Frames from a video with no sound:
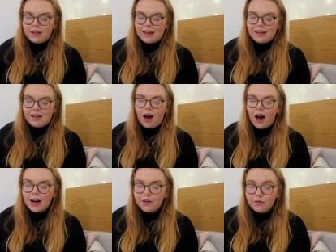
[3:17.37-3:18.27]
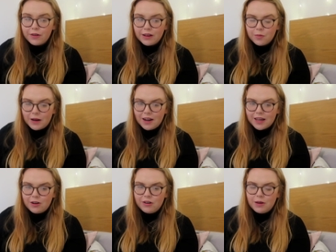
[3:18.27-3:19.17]
it kind of feels a bit like
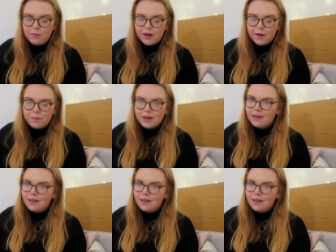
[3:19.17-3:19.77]
uni, but